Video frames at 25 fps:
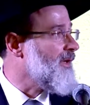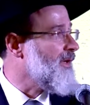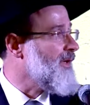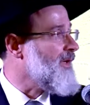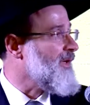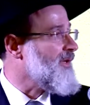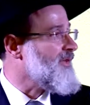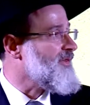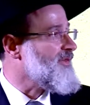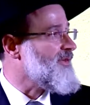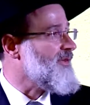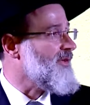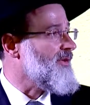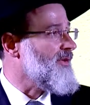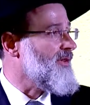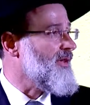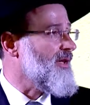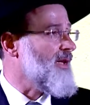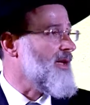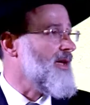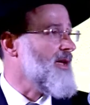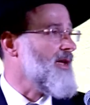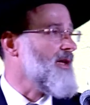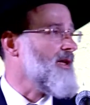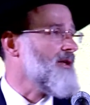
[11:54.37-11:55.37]
us
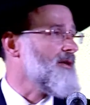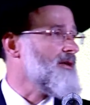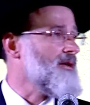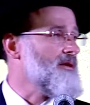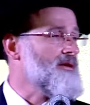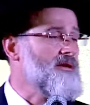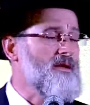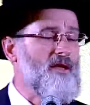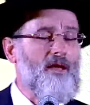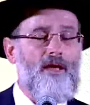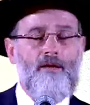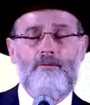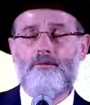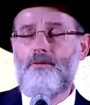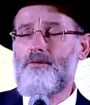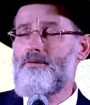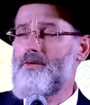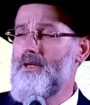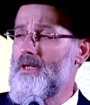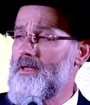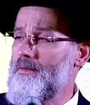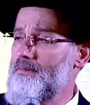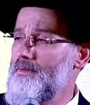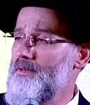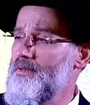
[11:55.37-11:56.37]
that the time of
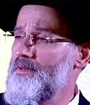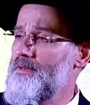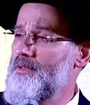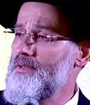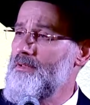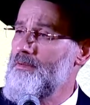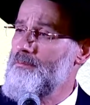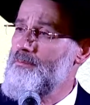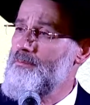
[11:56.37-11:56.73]
Ikvasa de